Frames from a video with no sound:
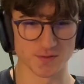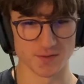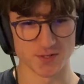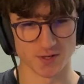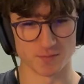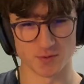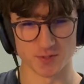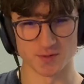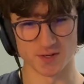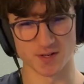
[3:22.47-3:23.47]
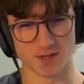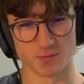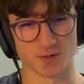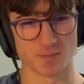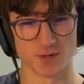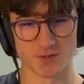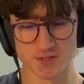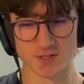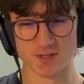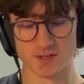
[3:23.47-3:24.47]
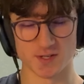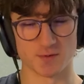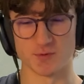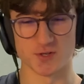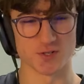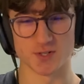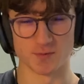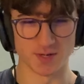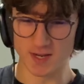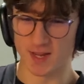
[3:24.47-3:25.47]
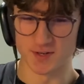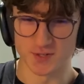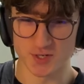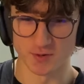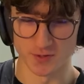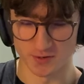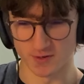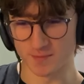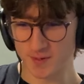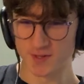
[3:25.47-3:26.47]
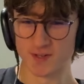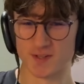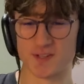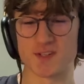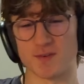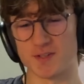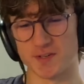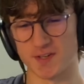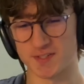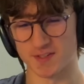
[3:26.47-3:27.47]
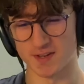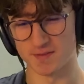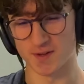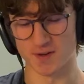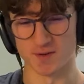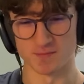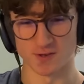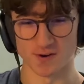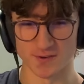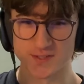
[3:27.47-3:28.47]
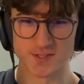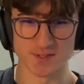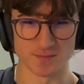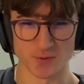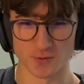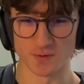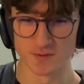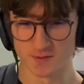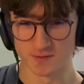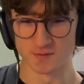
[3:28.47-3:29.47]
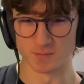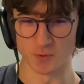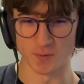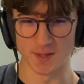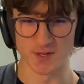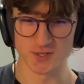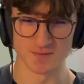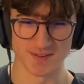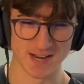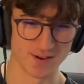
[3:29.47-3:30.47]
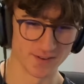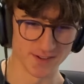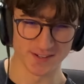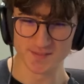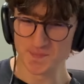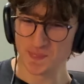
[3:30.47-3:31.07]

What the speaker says: of the time we were doing a Gilded post, it was just so we could get it to show in the group. So it's nice that the kind of priorities are more where they should be now, I think.